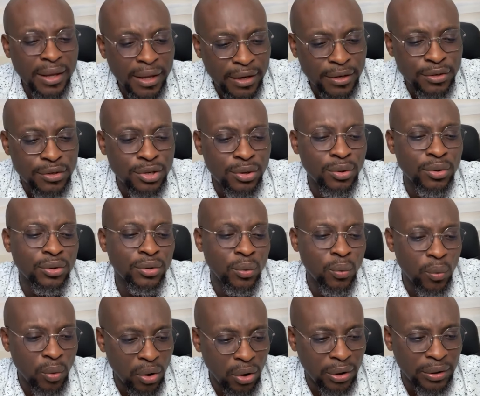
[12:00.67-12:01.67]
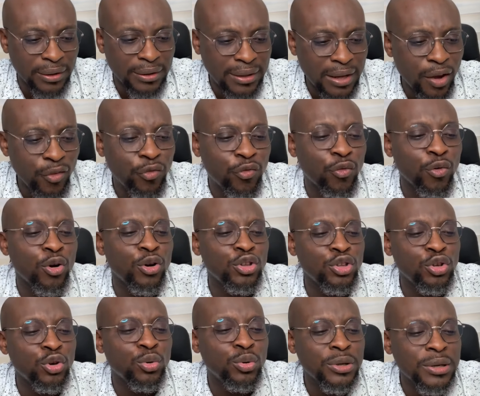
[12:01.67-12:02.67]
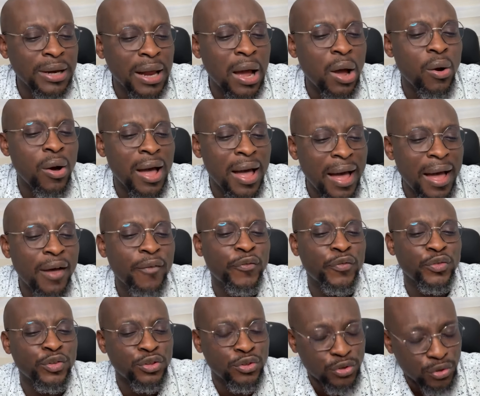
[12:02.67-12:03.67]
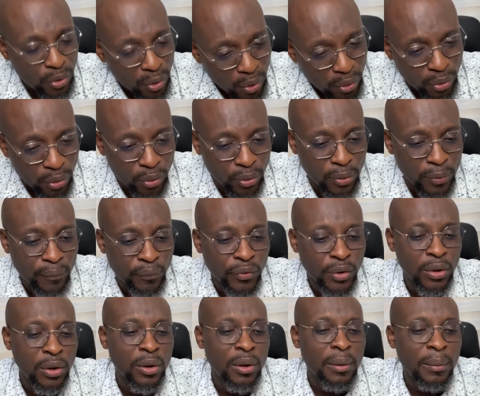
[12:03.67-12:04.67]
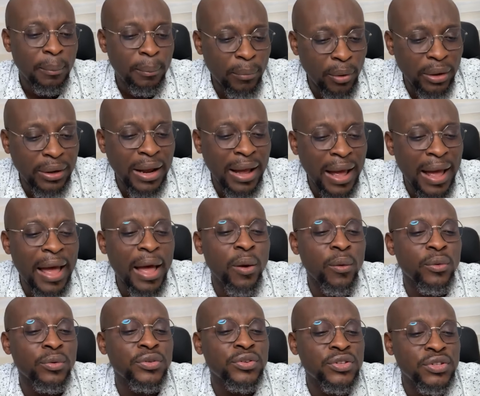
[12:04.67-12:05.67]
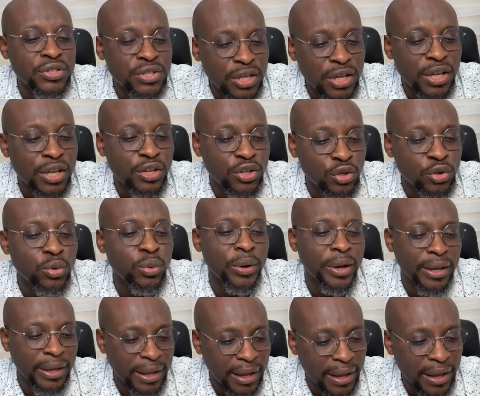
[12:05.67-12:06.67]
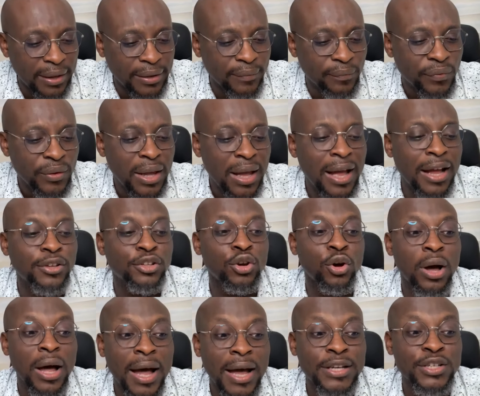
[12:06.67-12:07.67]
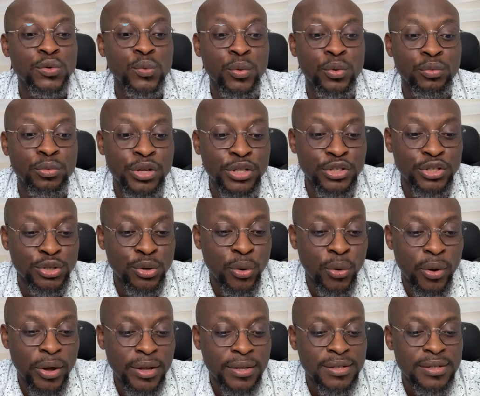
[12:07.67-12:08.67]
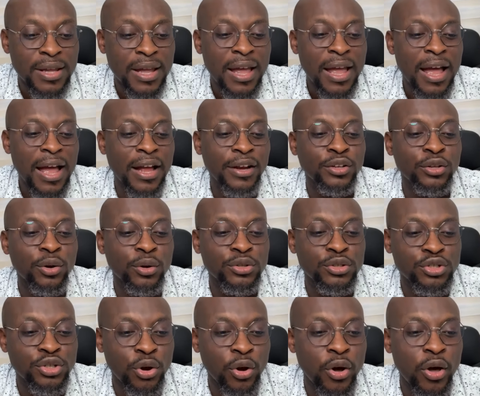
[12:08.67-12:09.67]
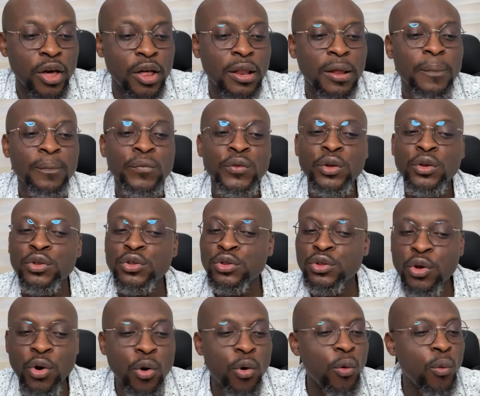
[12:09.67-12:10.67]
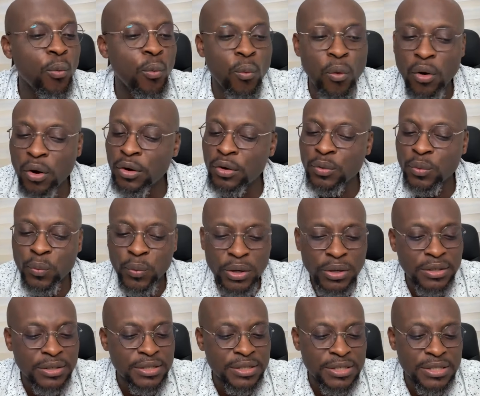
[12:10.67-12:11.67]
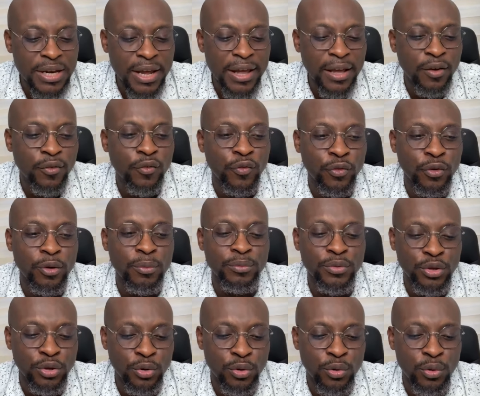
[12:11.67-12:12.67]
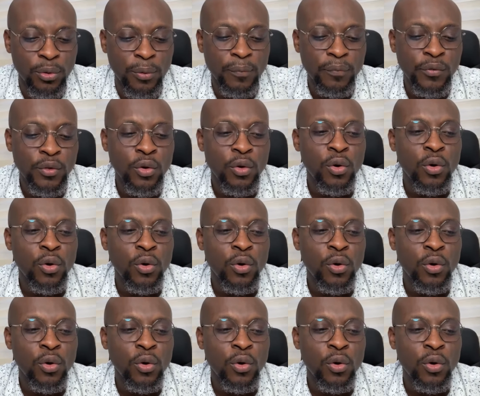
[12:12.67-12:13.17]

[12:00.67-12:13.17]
into the world. Therefore, you now have sorrow, but I will see you again, and your heart will rejoice, and your joy no one will take from you.